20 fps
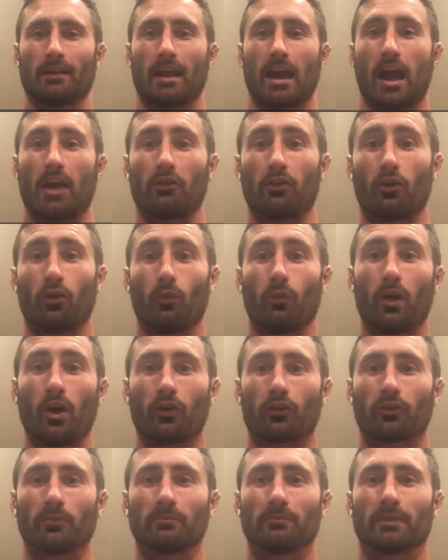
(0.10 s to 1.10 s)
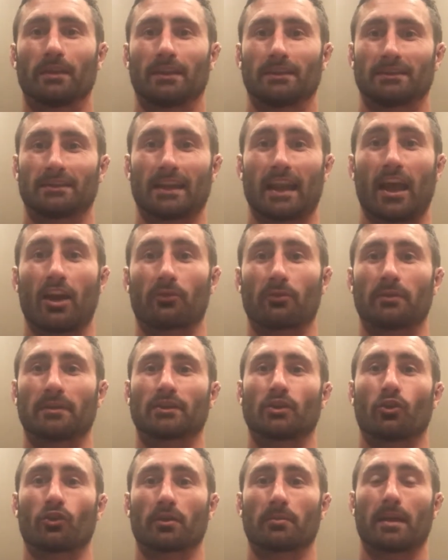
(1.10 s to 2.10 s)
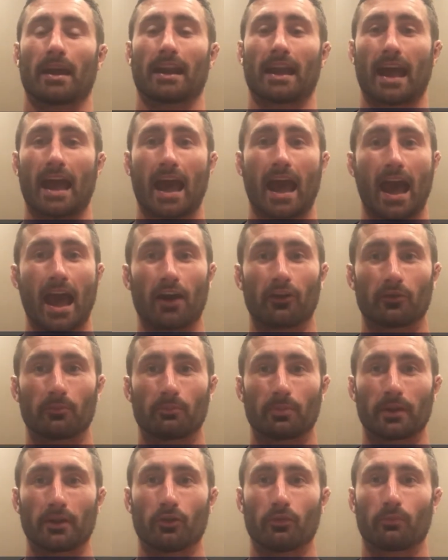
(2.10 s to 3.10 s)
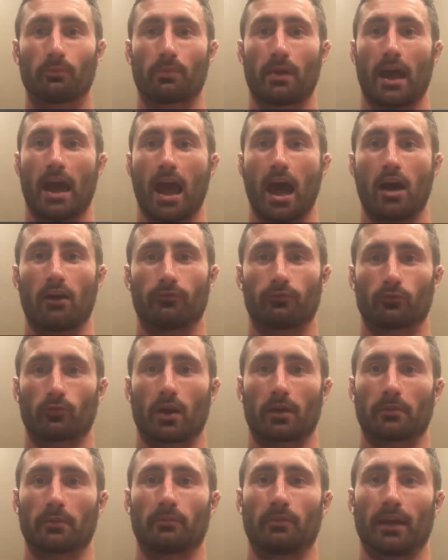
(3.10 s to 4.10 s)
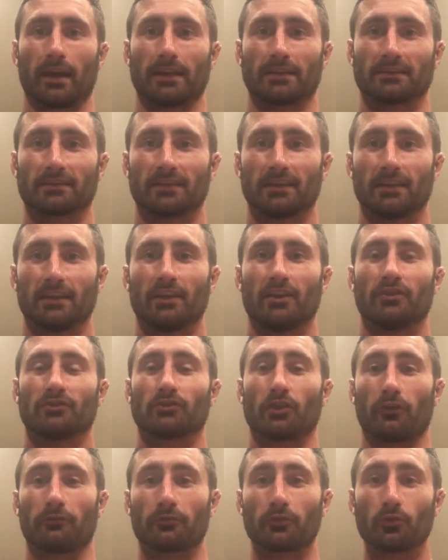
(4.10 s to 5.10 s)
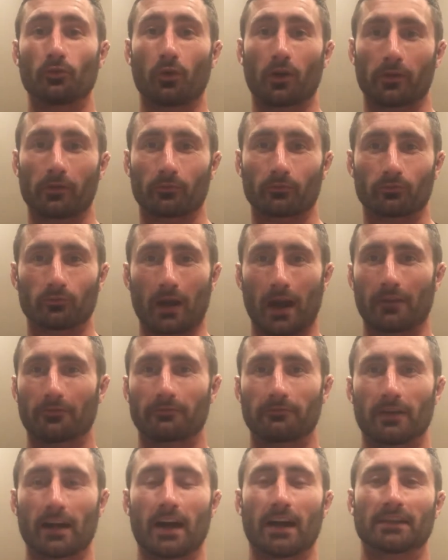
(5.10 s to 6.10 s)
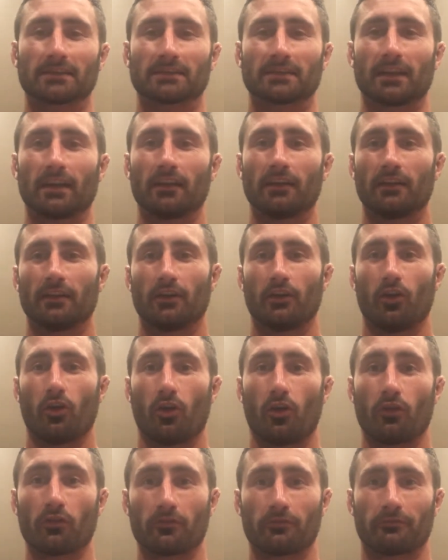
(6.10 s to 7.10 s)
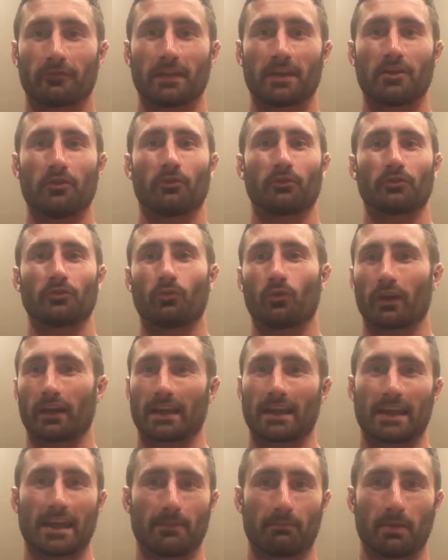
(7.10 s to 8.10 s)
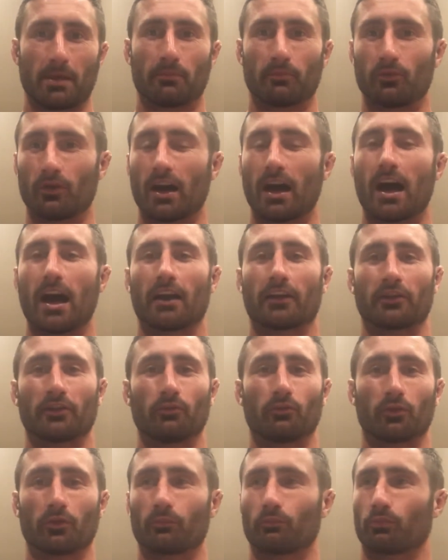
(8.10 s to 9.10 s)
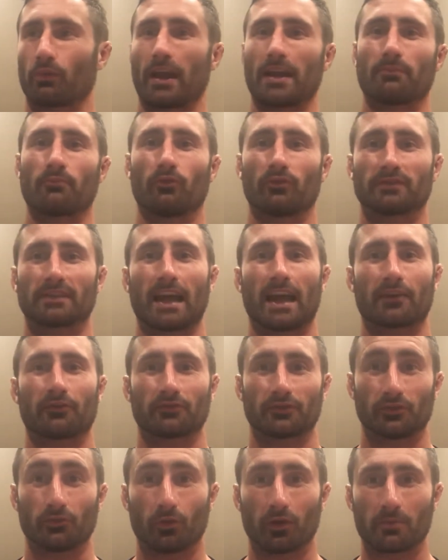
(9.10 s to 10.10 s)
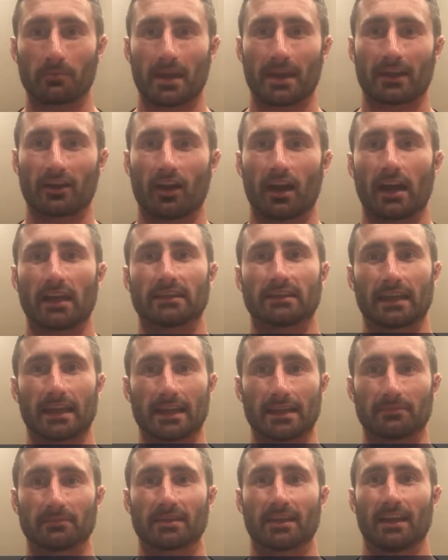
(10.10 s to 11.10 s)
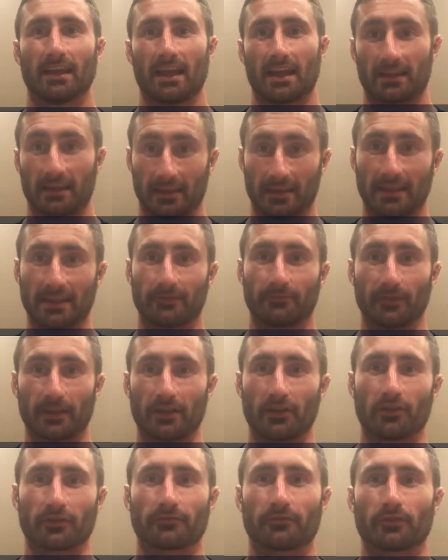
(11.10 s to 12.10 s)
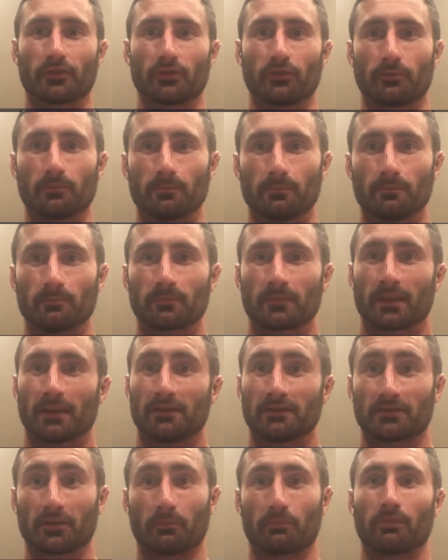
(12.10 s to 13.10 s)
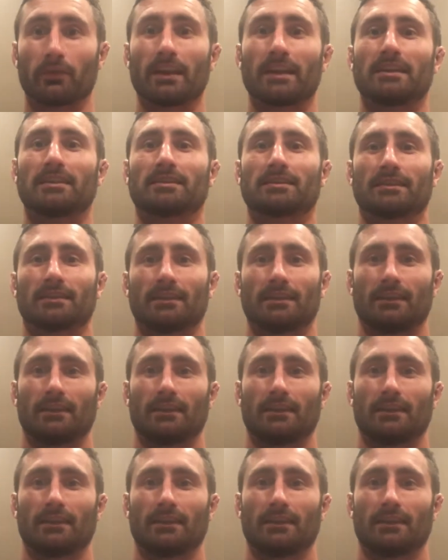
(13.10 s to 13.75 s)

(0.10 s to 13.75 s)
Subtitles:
Hello and welcome. Today I'm going to be talking about how to build powerful rugby players. So if you want to run faster on the field, you want to hit people harder, you want to break more tackles, you want to make higher teams, then this video is for you. So please